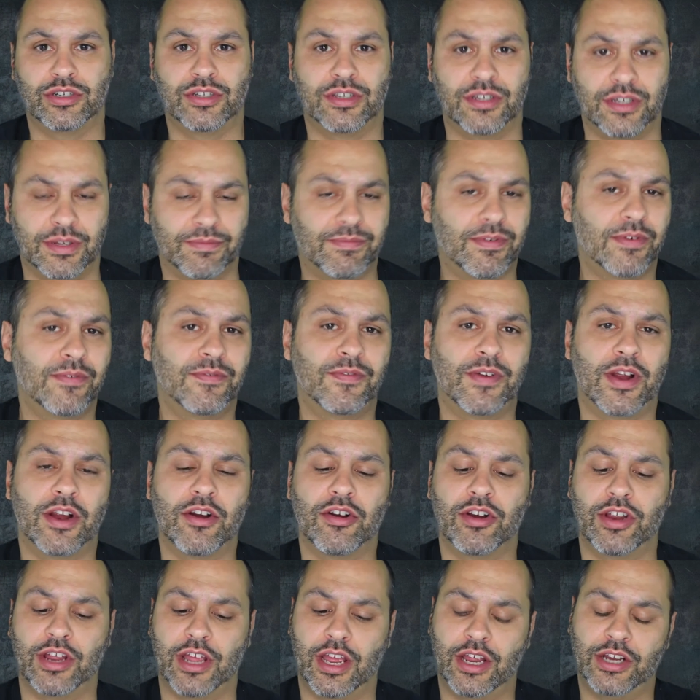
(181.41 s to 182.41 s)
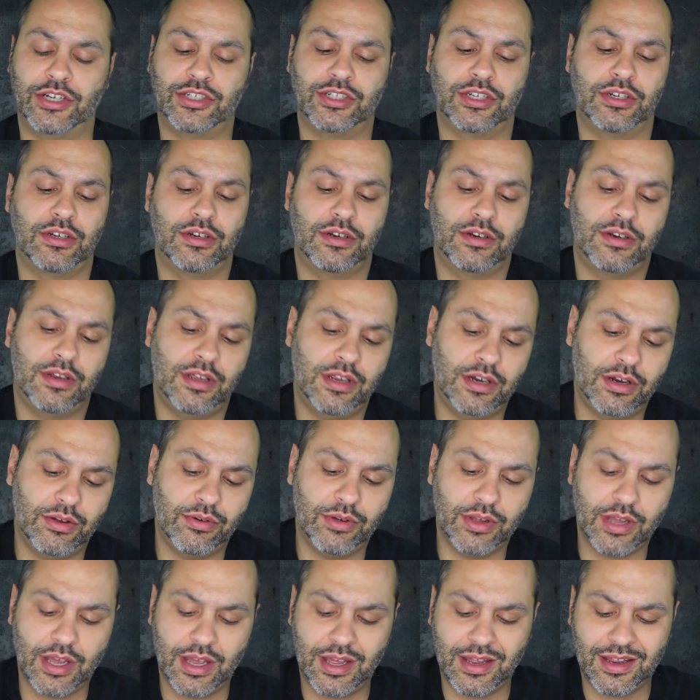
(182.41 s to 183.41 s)
just different variation, and
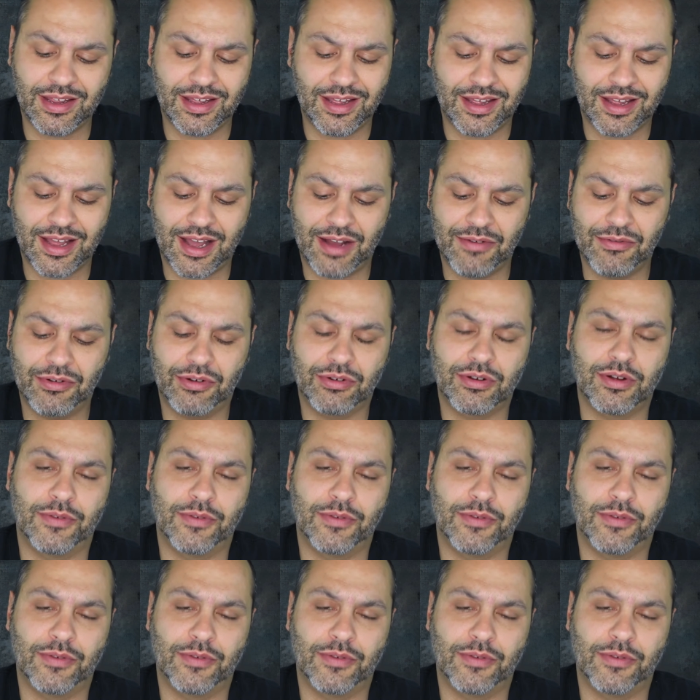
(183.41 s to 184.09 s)
it got real